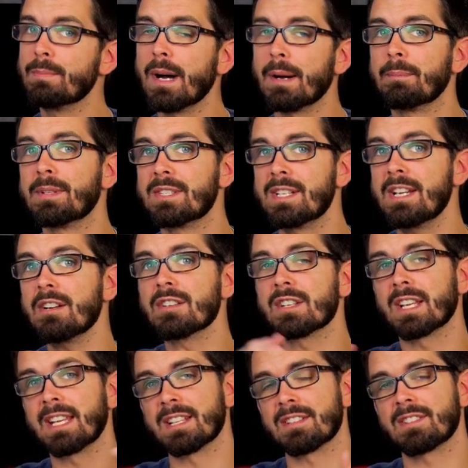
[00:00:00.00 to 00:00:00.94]
puppeteer to
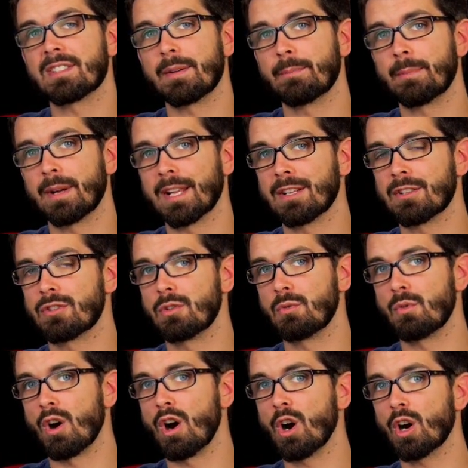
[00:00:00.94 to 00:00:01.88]
get somebody to
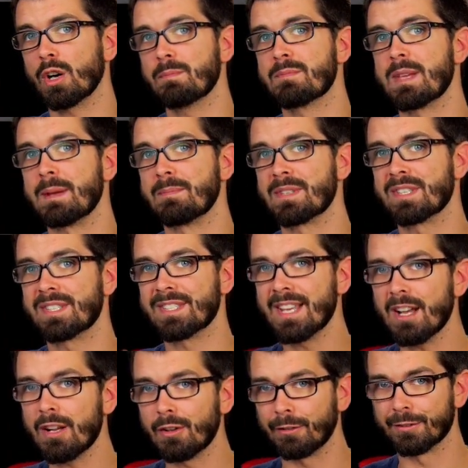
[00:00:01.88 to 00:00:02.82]
harm
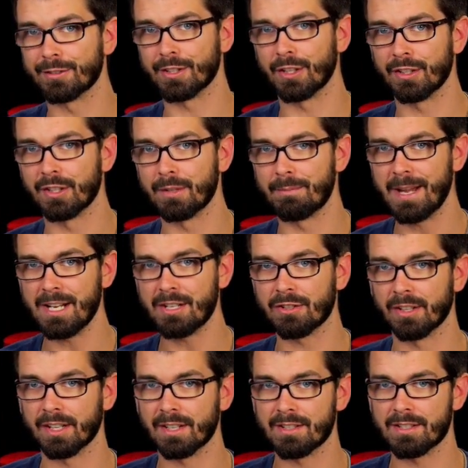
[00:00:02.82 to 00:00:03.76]
themselves on the
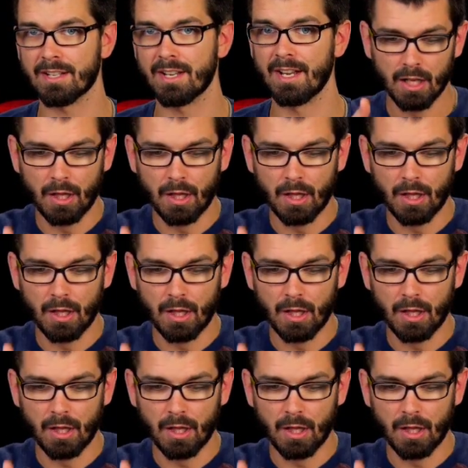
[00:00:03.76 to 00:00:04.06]
Matrix?